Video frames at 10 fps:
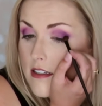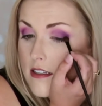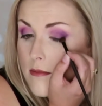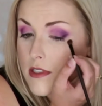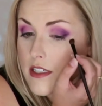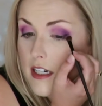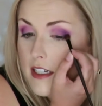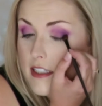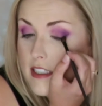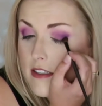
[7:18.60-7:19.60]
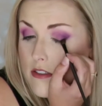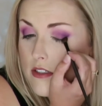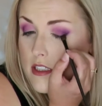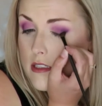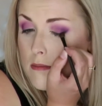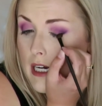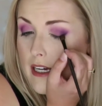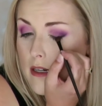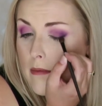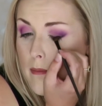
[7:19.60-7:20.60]
So I'm starting down towards the
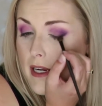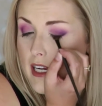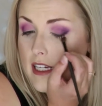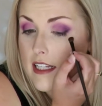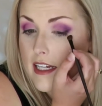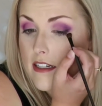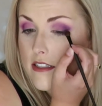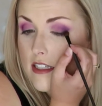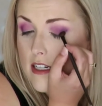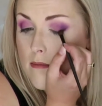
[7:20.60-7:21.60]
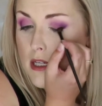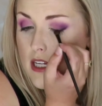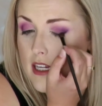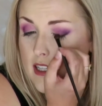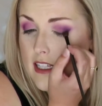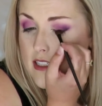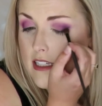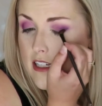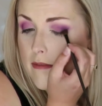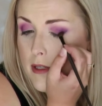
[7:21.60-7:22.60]
bottom where my eyeliner is going to be, and that's
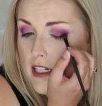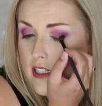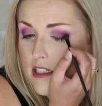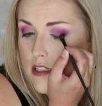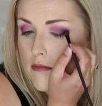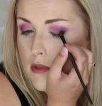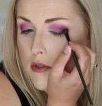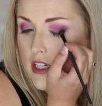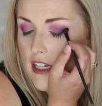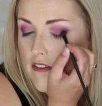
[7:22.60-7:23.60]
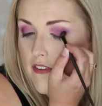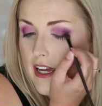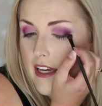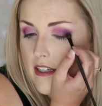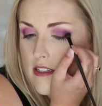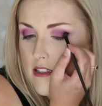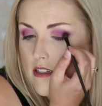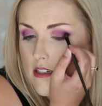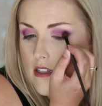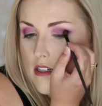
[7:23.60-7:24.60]
going to give me a nice smoky effect
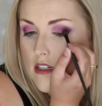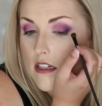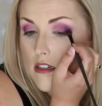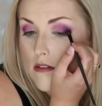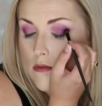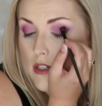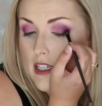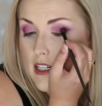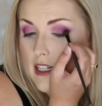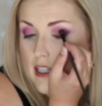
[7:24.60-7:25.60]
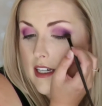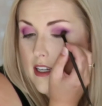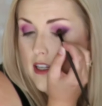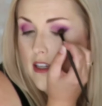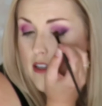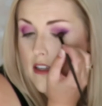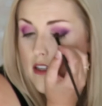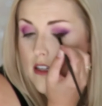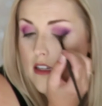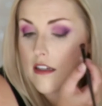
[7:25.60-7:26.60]
when I
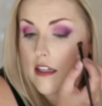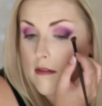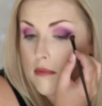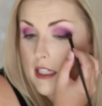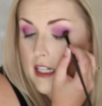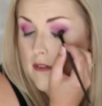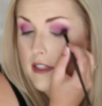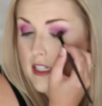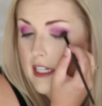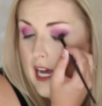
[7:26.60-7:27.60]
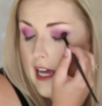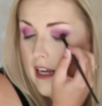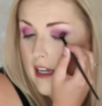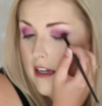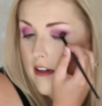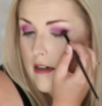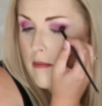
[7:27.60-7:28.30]
complete it with the cat eye here in a